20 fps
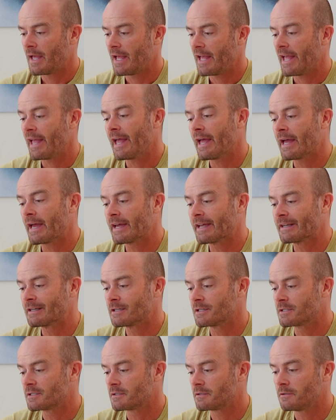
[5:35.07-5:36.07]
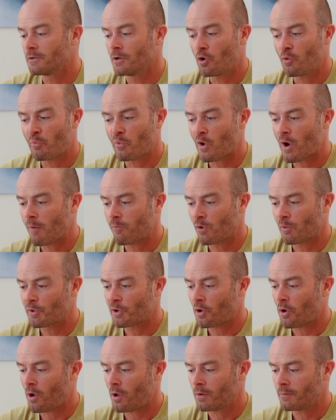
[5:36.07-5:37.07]
And no problem at
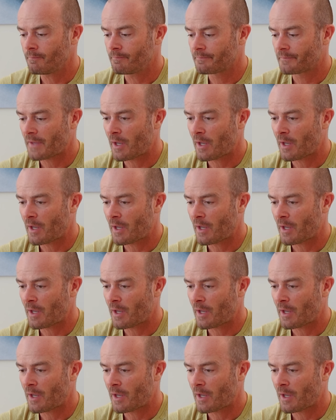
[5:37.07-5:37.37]
all.